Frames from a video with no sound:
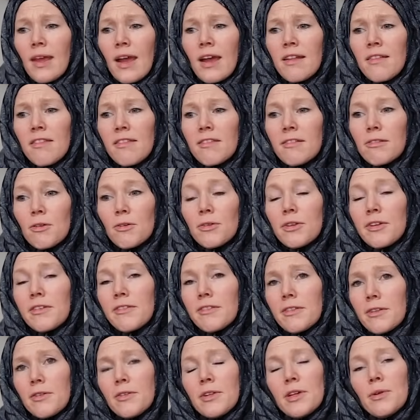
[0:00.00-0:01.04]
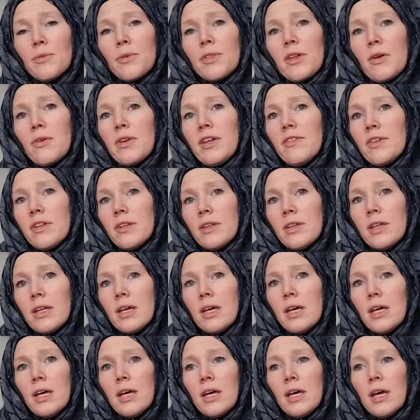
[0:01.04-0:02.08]
And slowly, slowly, without even
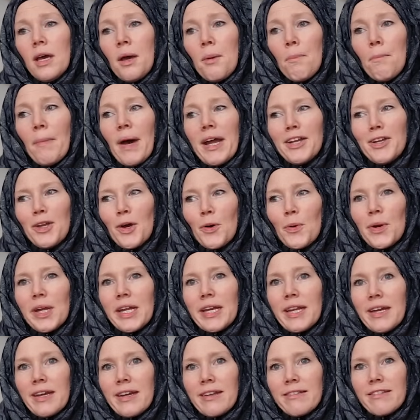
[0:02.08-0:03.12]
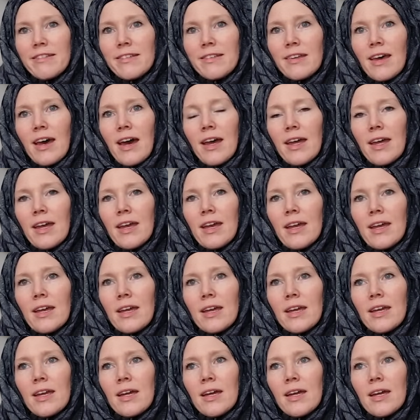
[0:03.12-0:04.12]
my knowing it, the